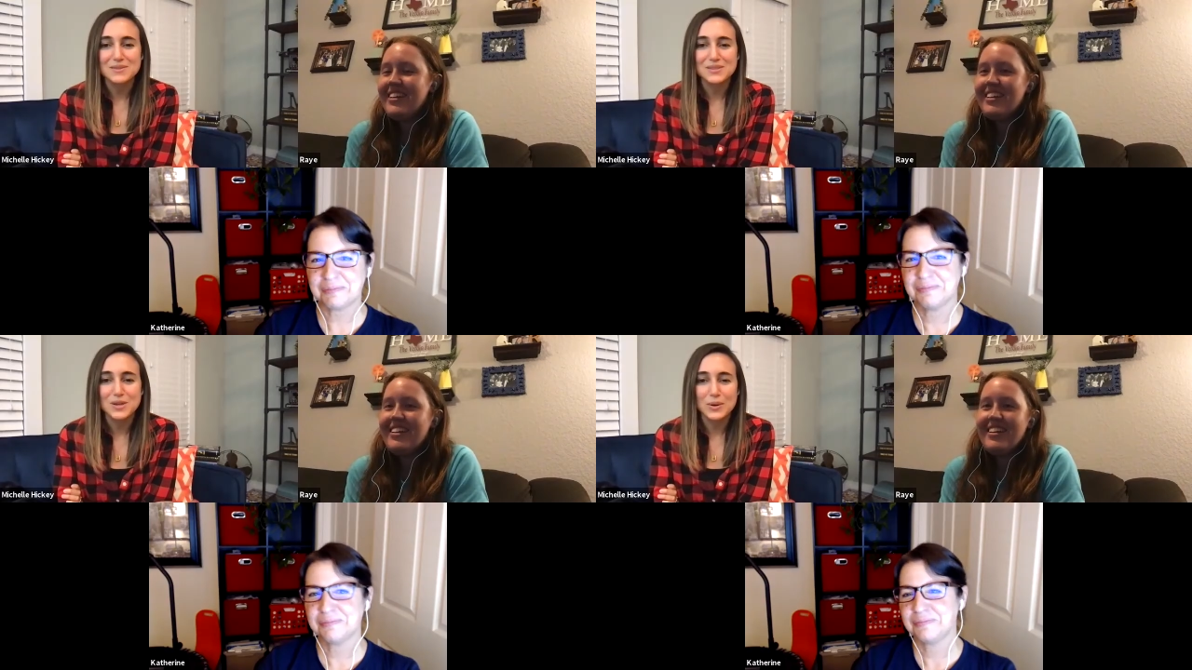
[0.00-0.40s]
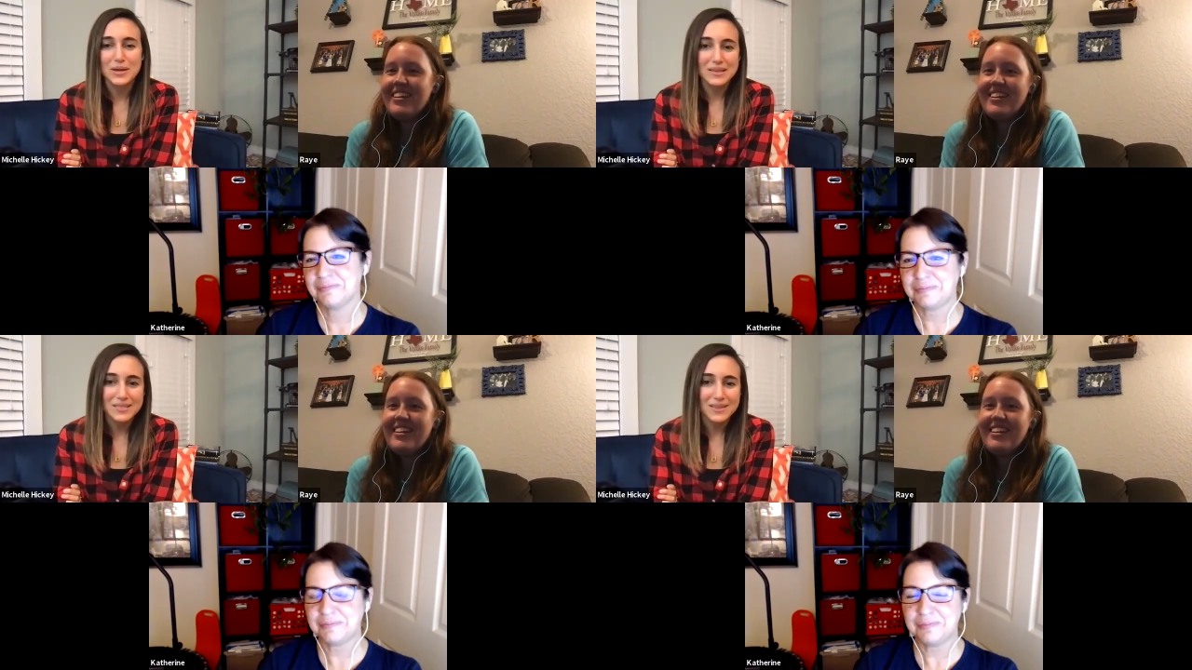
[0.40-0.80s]
Speaker 1: so
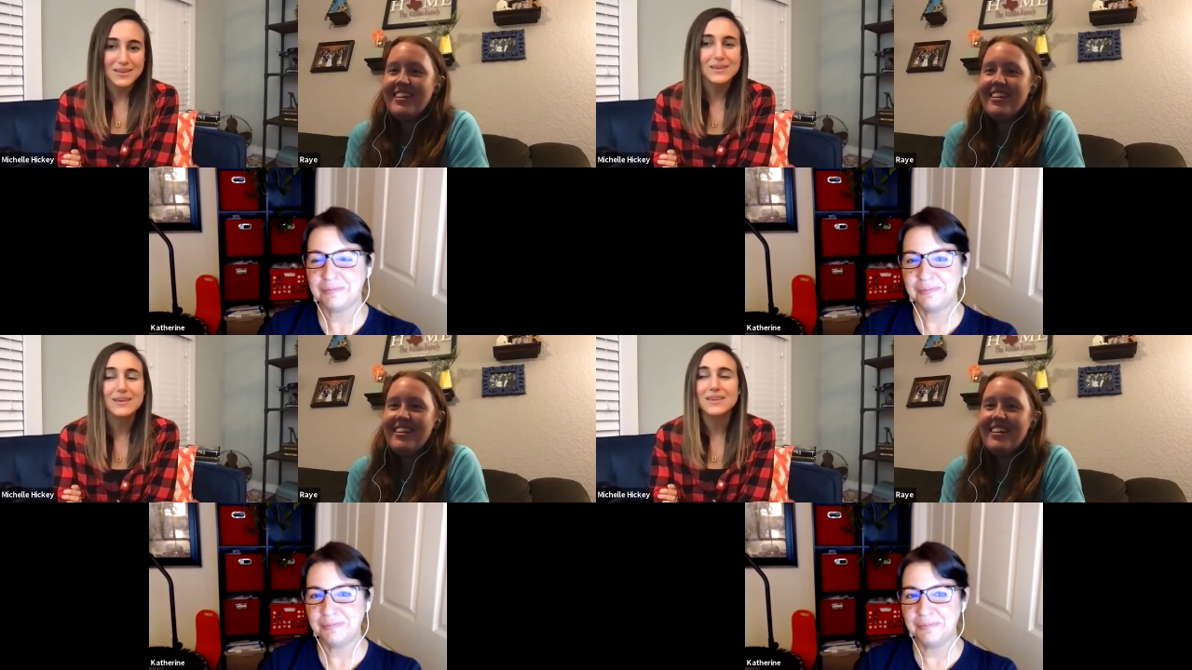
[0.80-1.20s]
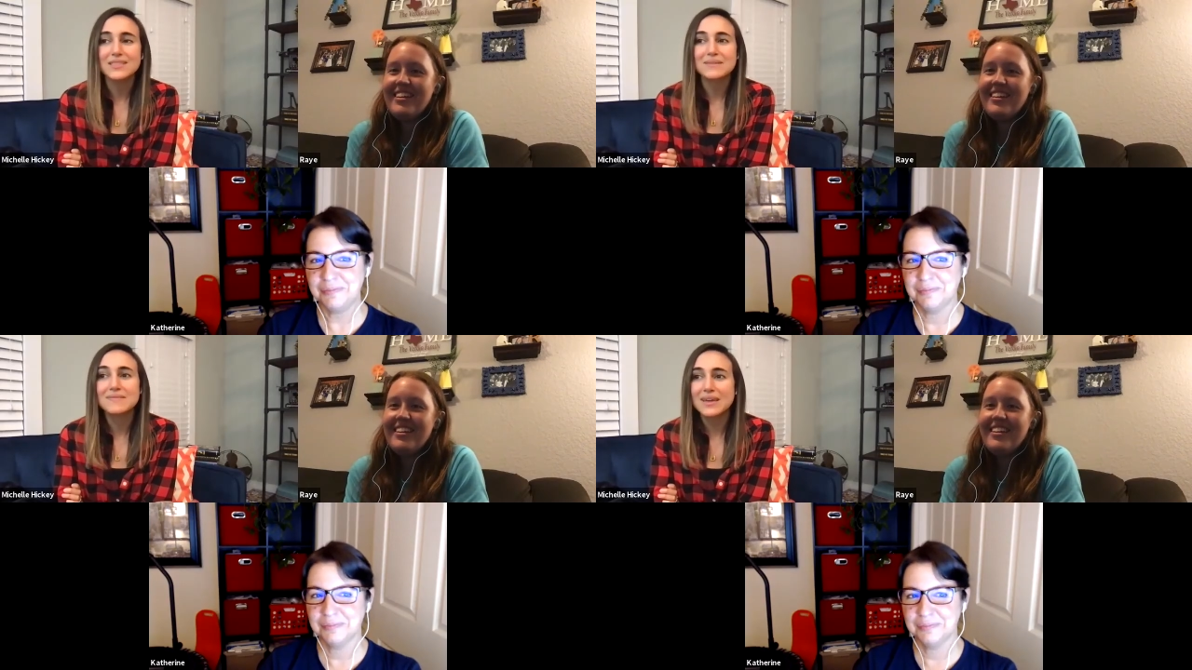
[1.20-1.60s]
in the in
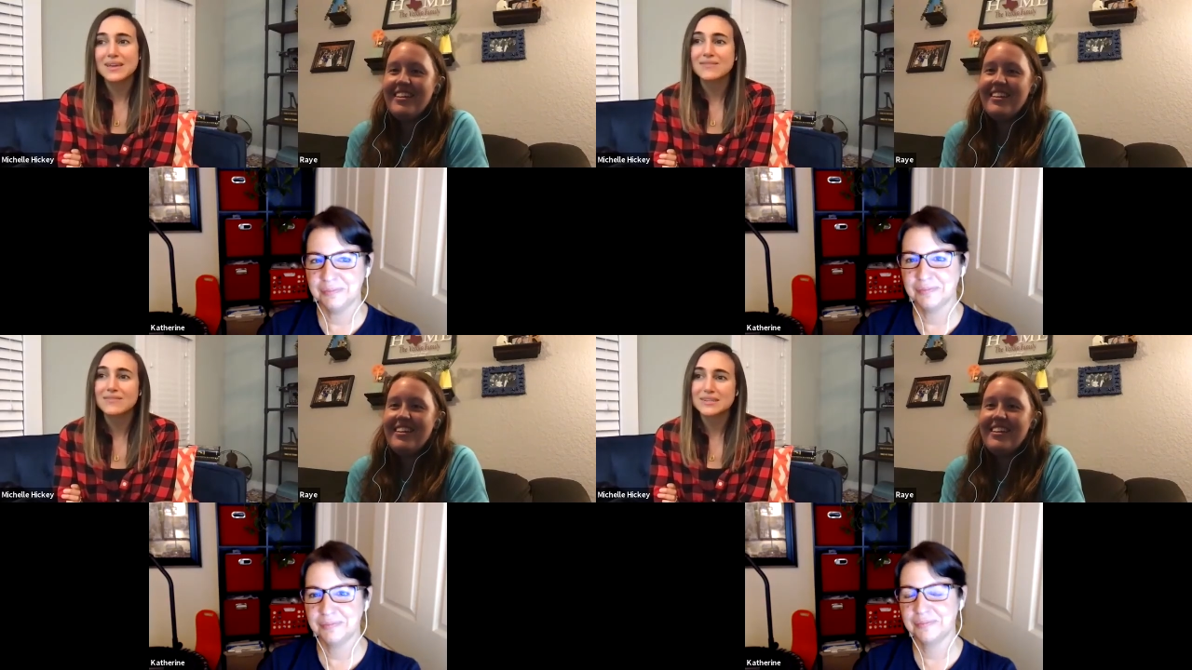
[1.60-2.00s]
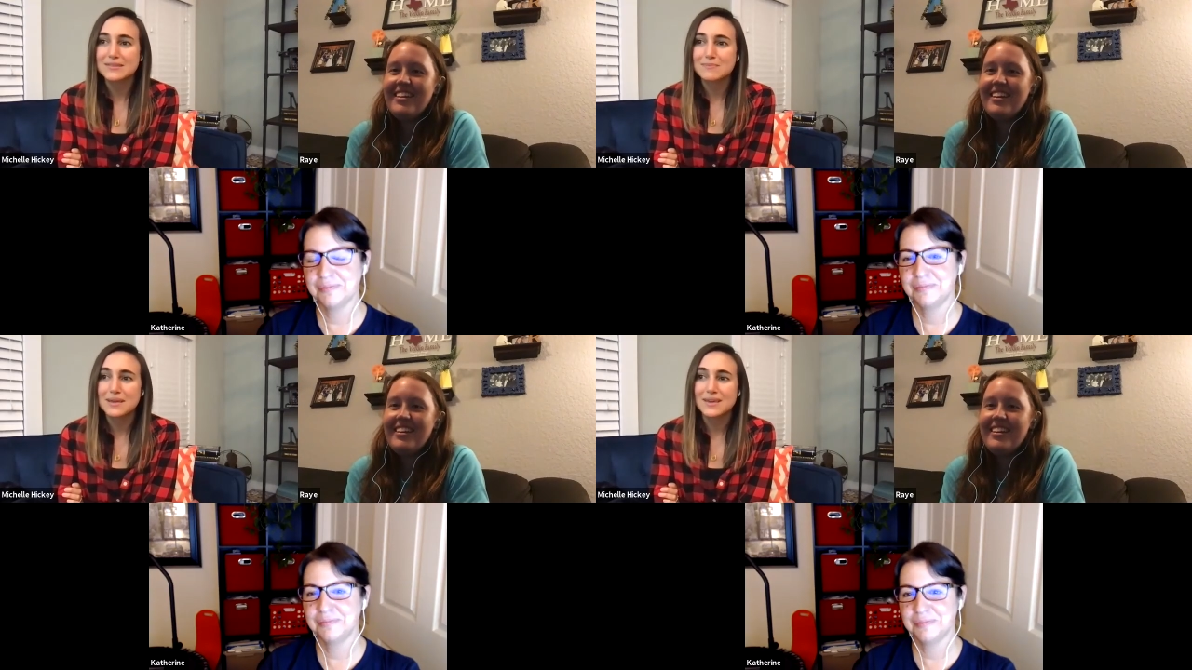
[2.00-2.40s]
the vein of
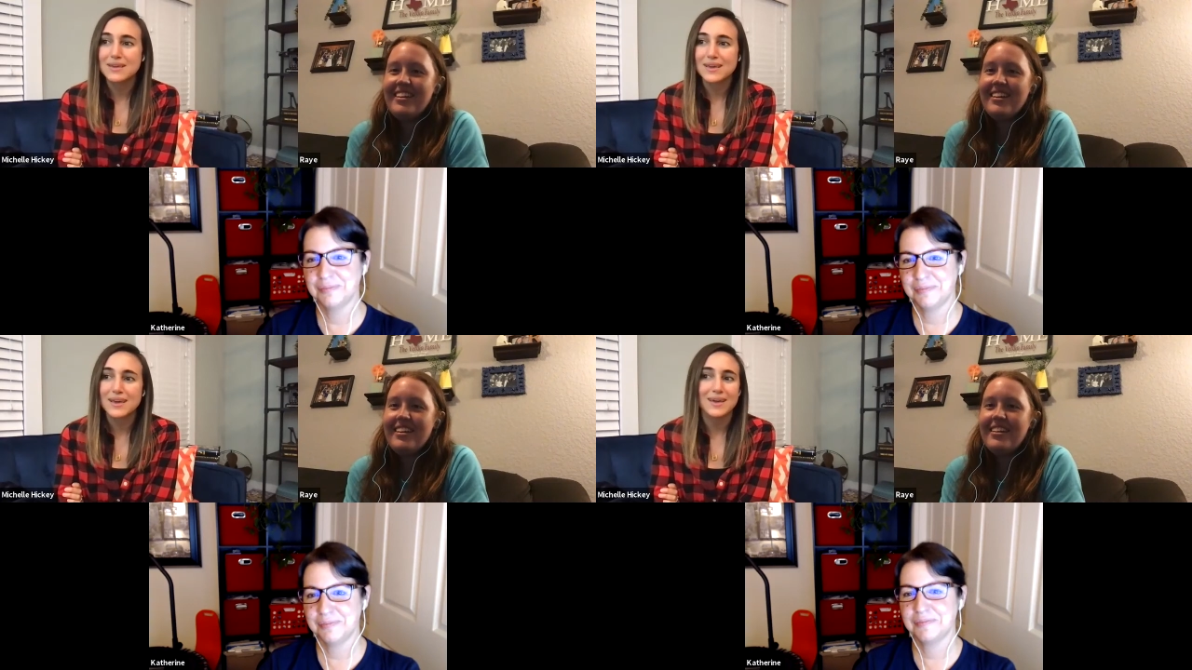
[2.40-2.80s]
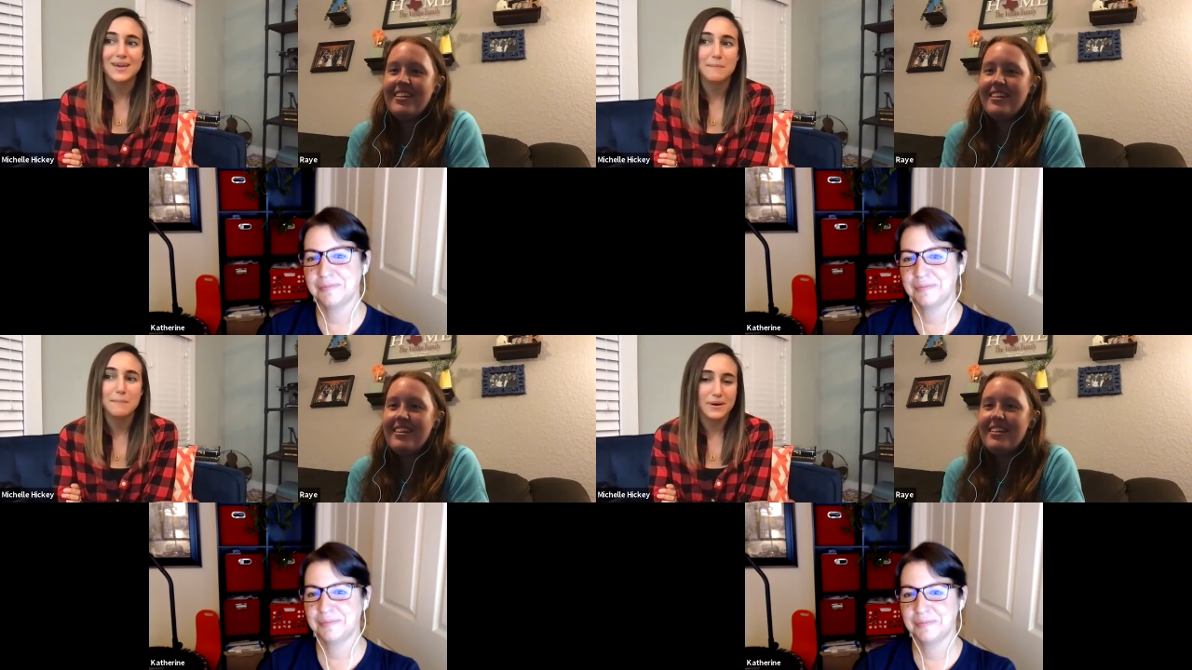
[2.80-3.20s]
us being a